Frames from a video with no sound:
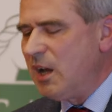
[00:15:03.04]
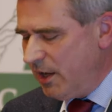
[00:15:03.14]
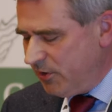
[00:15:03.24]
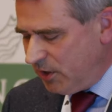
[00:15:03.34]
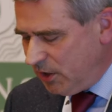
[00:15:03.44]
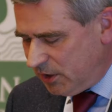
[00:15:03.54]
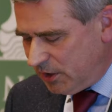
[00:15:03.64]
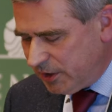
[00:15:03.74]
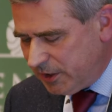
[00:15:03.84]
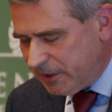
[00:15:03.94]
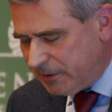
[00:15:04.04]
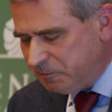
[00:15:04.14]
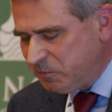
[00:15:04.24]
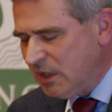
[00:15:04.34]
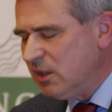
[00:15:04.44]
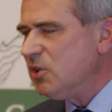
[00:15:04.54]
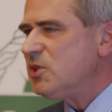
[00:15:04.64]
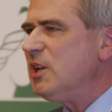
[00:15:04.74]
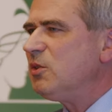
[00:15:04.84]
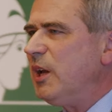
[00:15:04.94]
I think the
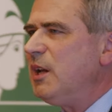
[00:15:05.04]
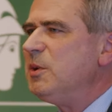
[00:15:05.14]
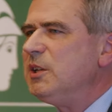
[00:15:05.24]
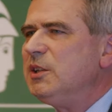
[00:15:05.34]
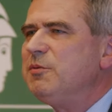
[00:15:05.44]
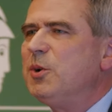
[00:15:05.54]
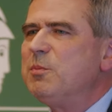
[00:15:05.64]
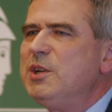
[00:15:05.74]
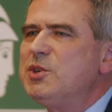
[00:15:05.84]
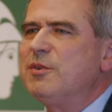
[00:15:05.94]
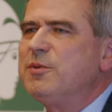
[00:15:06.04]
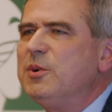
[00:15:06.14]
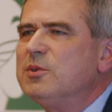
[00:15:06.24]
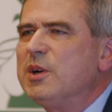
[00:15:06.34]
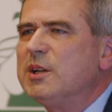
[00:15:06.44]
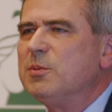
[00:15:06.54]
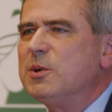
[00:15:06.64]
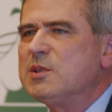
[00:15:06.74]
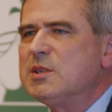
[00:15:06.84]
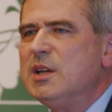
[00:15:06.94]
strict liability for breach of contract
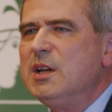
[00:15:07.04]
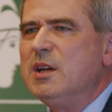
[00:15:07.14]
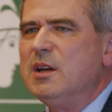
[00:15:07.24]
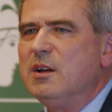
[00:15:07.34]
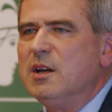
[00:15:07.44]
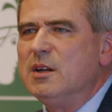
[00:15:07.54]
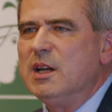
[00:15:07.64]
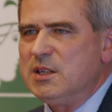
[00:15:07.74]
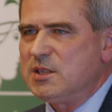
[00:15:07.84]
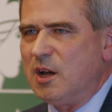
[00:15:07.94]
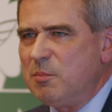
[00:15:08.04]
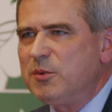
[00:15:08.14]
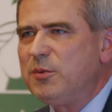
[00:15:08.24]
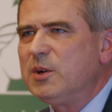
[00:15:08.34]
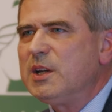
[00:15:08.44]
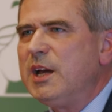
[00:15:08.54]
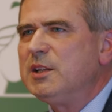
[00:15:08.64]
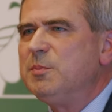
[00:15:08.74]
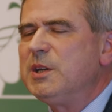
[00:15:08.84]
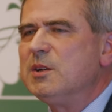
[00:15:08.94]
was an example for
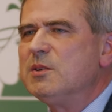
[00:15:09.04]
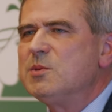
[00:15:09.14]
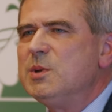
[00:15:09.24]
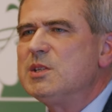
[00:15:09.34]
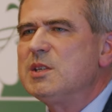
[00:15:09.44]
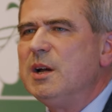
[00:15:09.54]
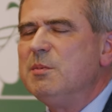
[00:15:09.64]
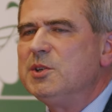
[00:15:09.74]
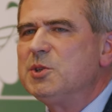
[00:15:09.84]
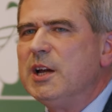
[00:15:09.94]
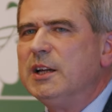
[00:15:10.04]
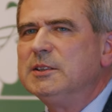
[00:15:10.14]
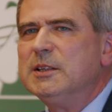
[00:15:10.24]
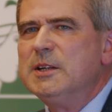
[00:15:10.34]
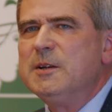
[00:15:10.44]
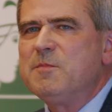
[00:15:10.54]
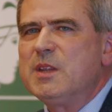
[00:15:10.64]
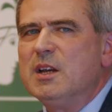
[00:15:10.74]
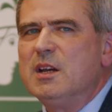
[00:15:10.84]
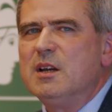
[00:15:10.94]
that, because we established that
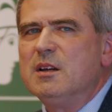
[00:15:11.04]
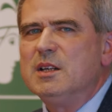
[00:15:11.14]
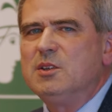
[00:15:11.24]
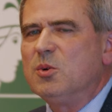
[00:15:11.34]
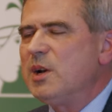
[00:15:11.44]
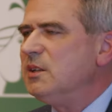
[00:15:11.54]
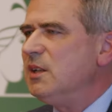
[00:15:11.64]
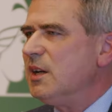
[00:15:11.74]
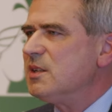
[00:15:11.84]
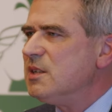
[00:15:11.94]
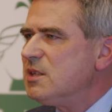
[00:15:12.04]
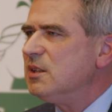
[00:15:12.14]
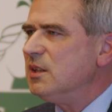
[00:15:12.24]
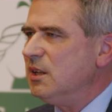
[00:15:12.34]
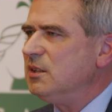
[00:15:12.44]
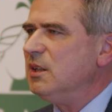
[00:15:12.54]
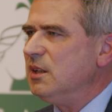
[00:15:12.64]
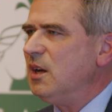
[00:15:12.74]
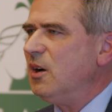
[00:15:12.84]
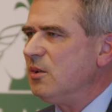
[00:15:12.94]
it already existed
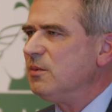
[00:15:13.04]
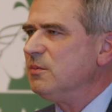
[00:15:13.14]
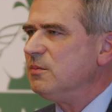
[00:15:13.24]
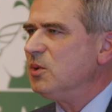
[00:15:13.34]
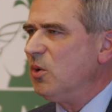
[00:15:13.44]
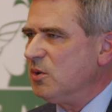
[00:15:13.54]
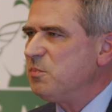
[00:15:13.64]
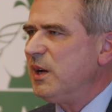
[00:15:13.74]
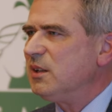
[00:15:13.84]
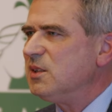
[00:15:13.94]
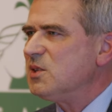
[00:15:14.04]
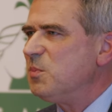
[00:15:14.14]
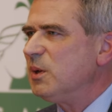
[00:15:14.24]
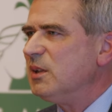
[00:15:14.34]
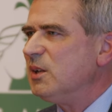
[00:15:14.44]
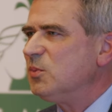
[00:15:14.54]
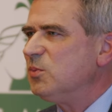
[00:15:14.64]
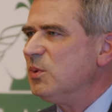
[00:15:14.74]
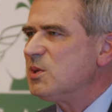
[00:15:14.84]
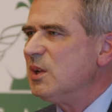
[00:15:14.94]
in our court practice, but not
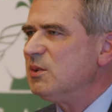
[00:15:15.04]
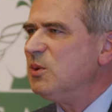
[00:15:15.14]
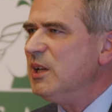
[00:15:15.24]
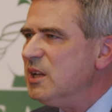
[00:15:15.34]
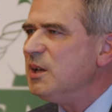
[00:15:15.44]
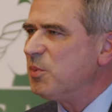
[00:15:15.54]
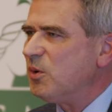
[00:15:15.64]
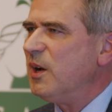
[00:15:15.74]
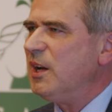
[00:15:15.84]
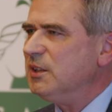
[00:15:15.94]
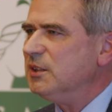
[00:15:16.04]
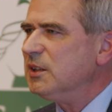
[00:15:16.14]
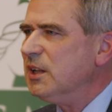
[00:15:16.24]
was not clearly provided